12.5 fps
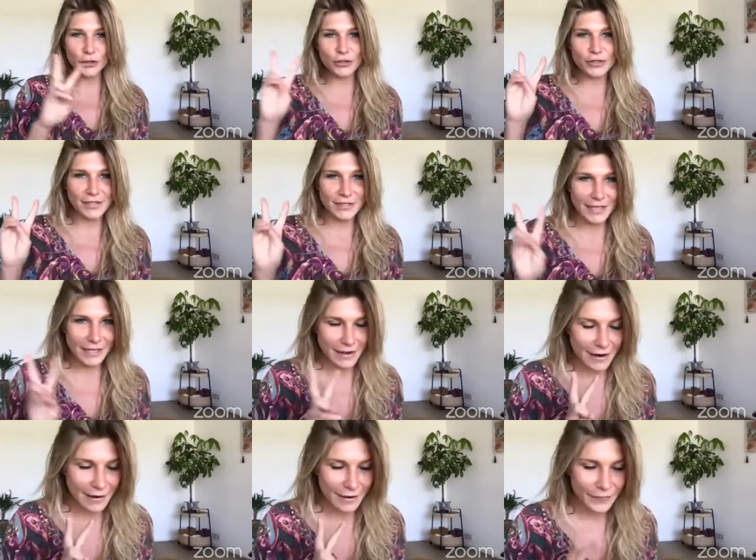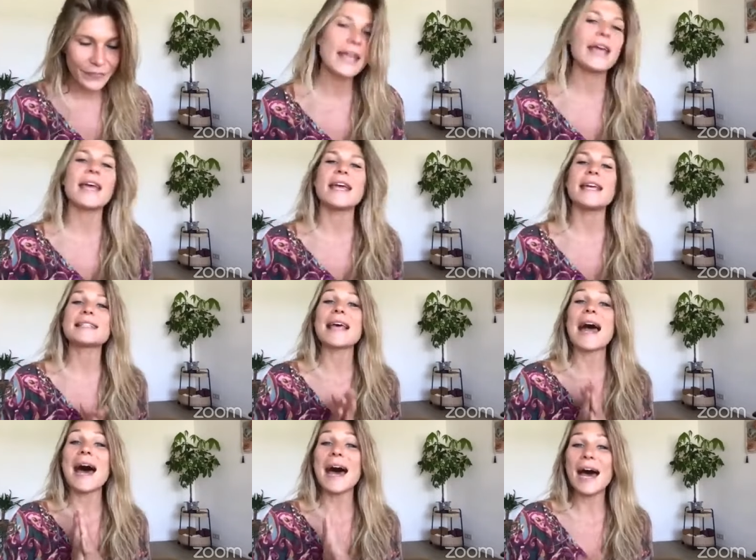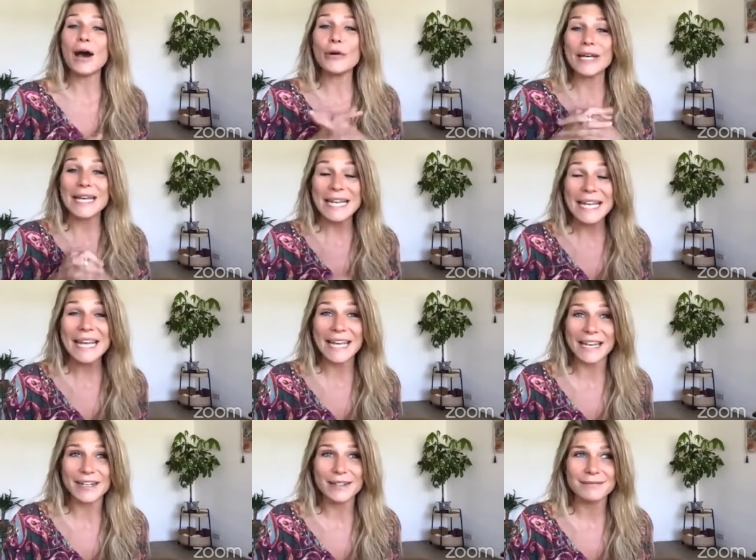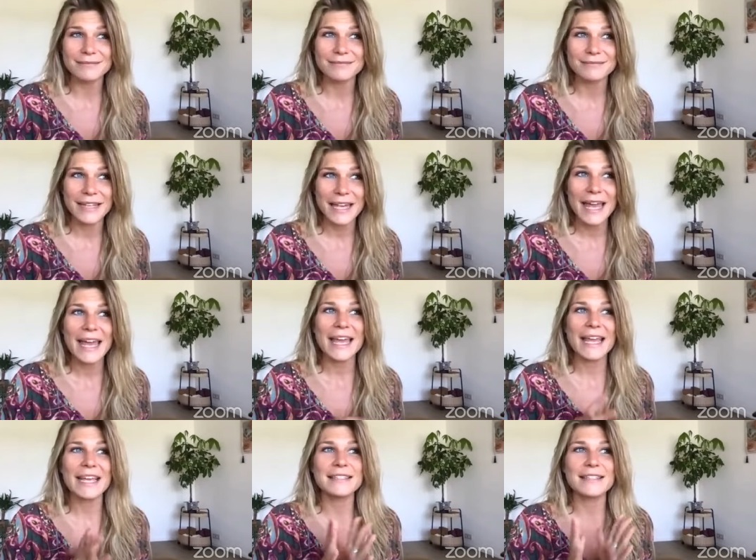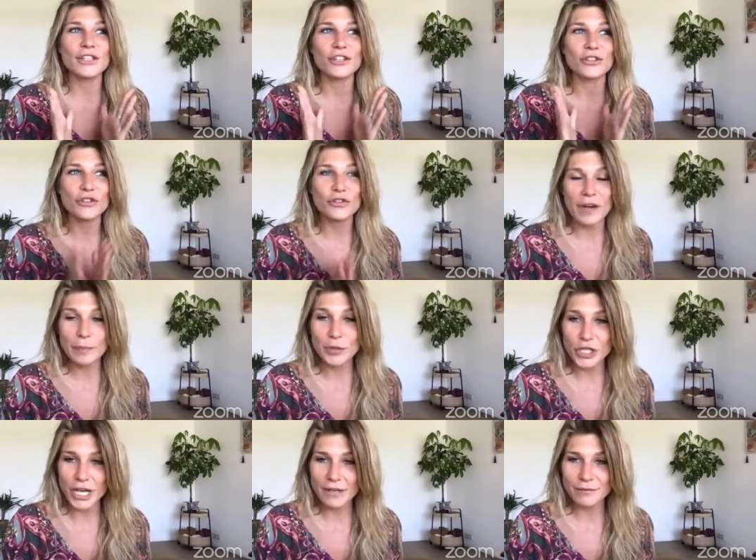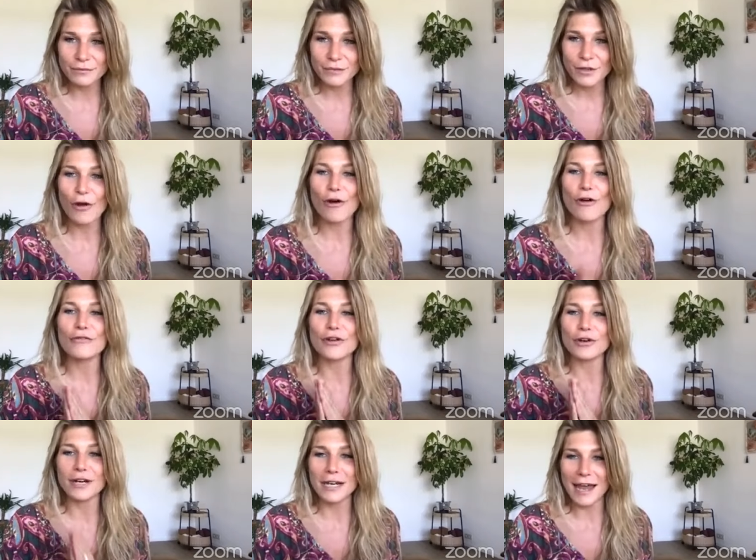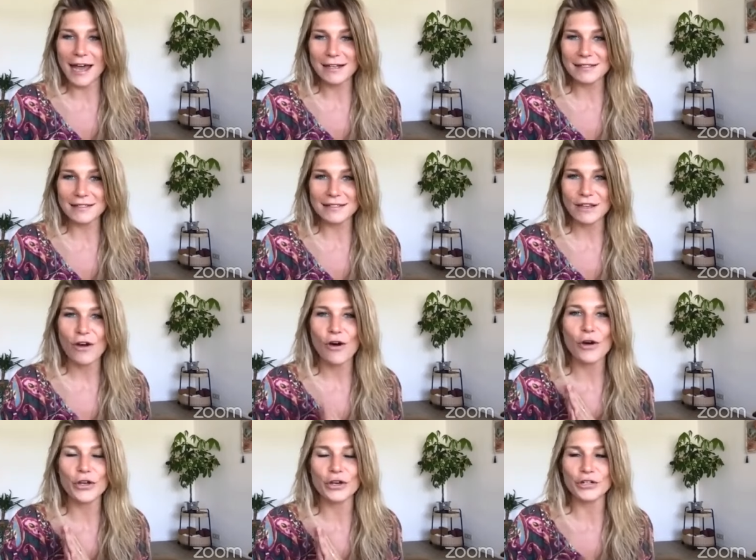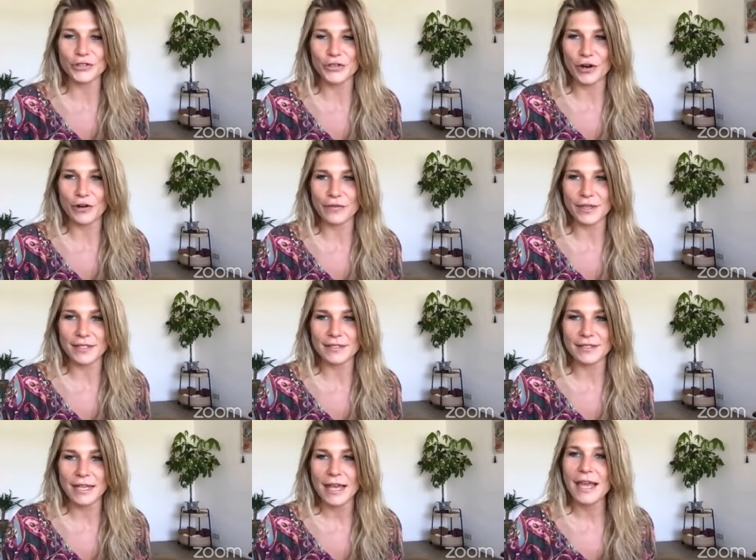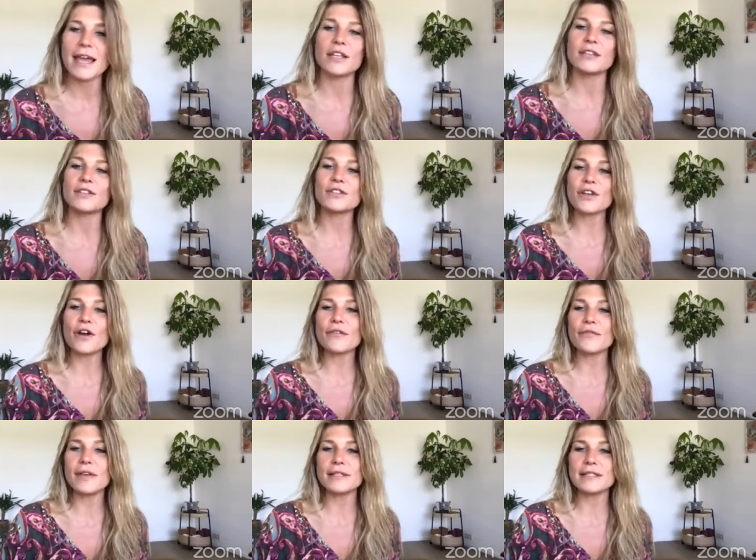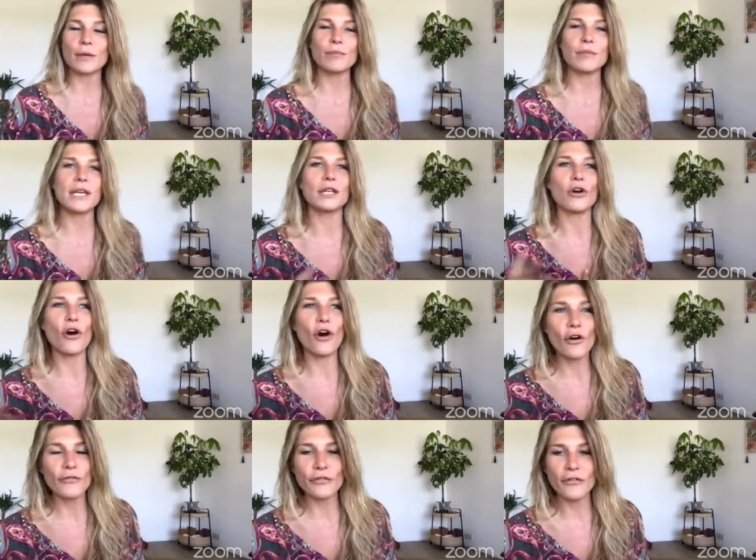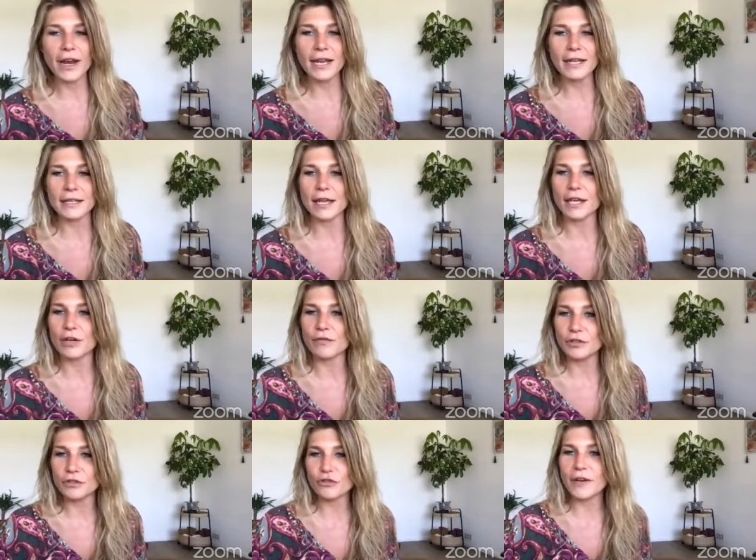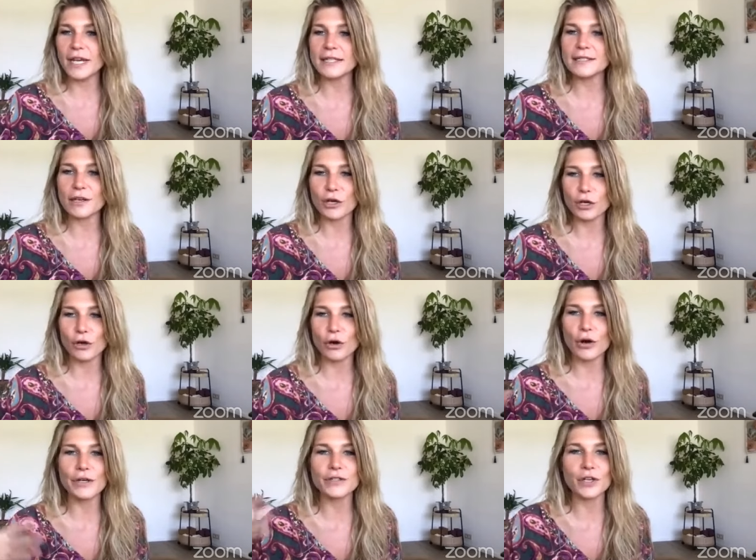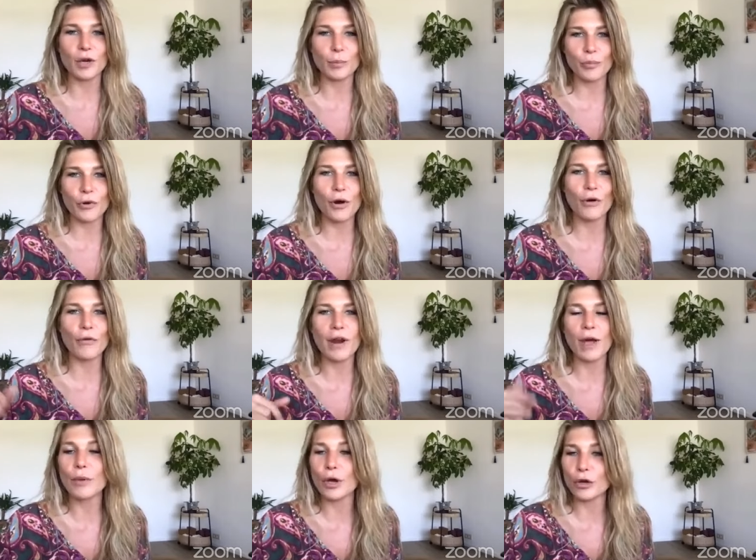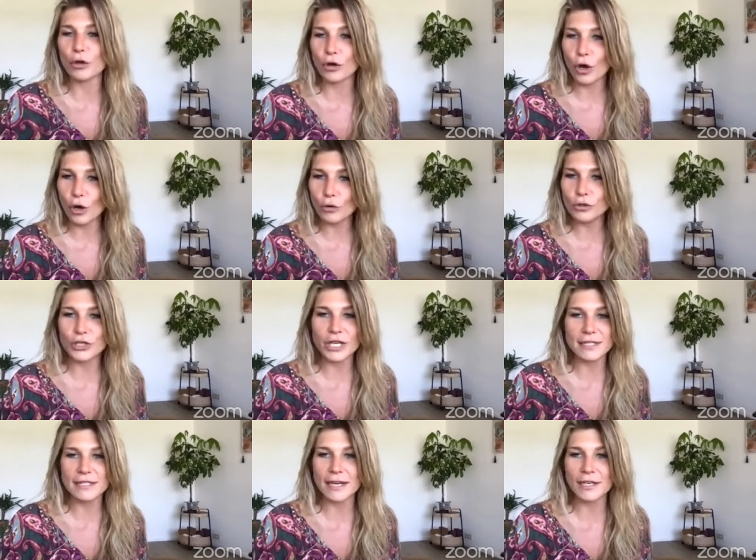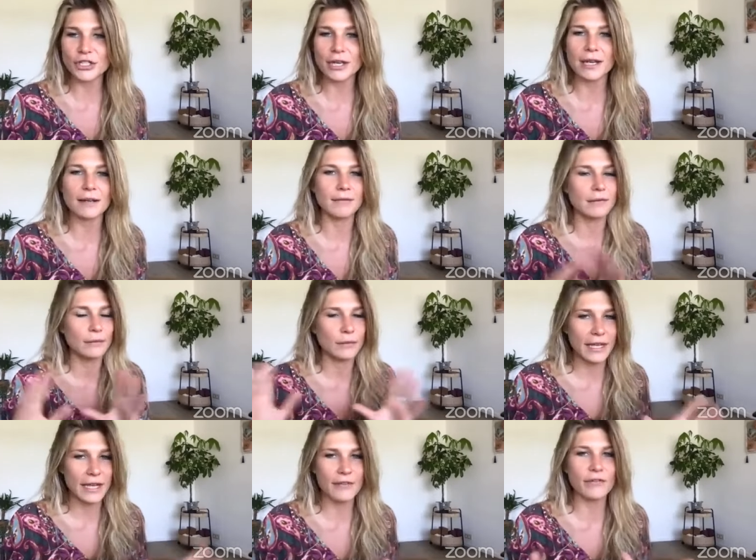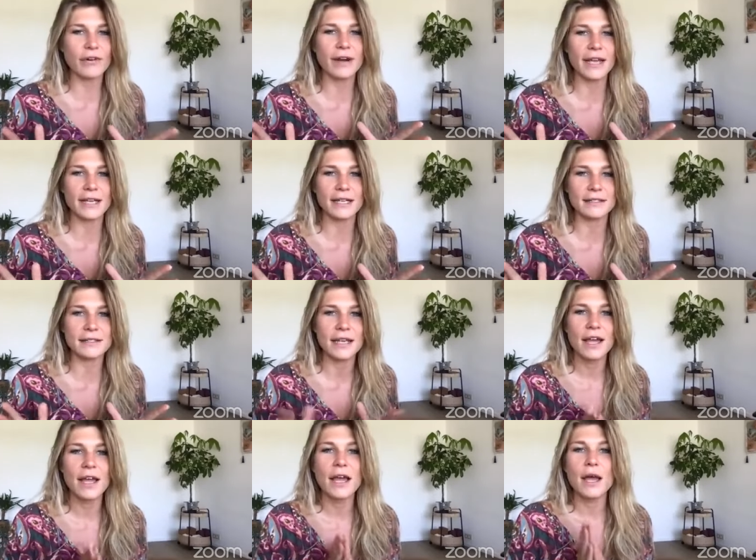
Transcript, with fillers: to consider is how clear is the description of your class or your service. And service can be an offering like a retreat, a course, a program, a coaching session, whatever it is.